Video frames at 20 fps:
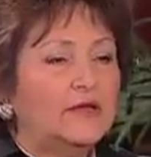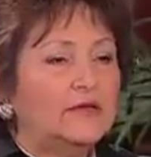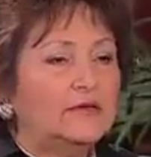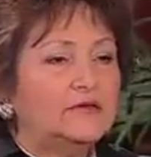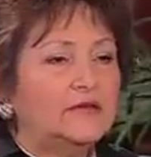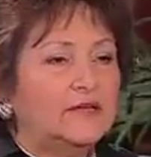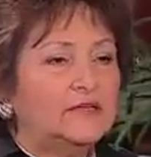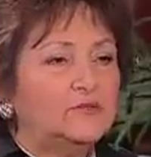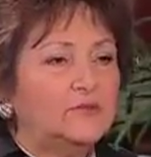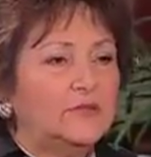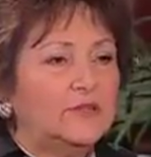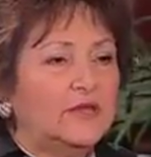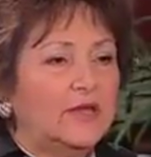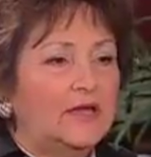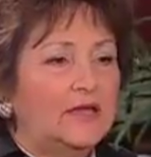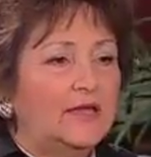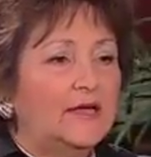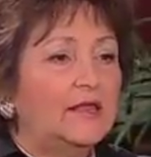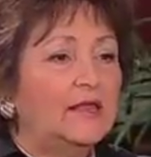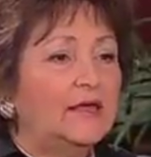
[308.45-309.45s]
I want to get in
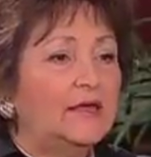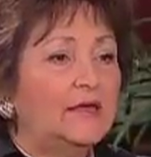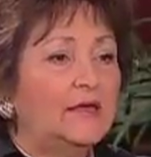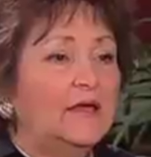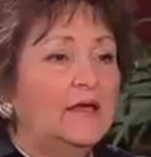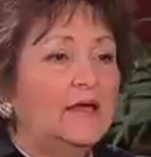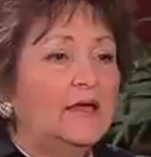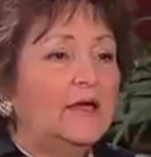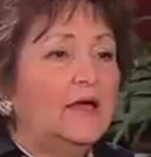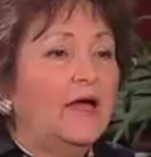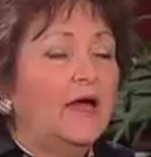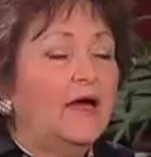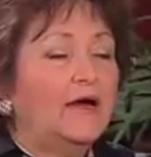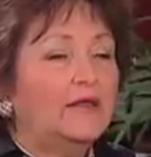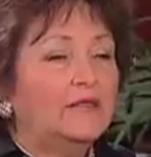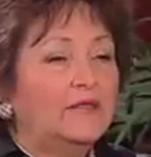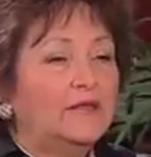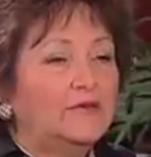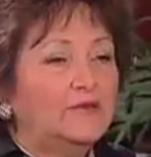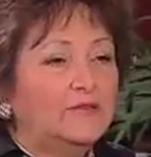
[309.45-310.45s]
touch with Kay Kelley.
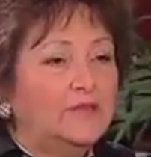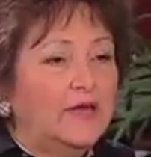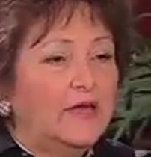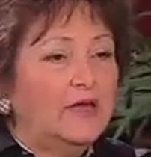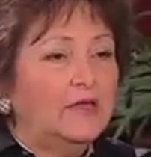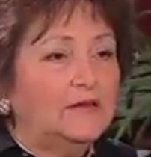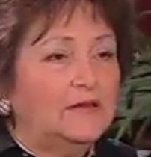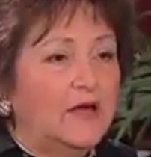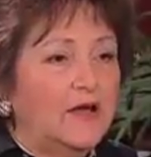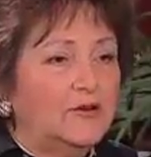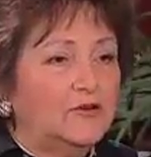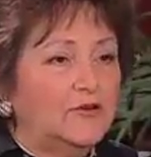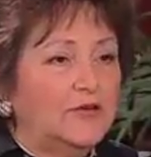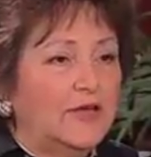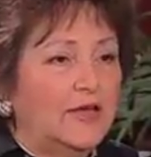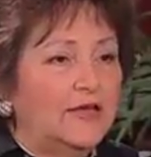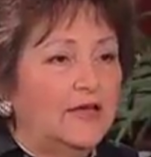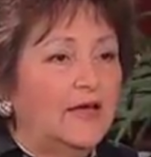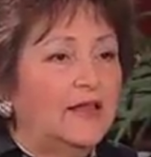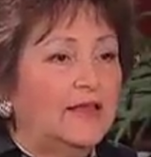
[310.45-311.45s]
How do they do that,
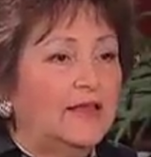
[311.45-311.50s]
Dr.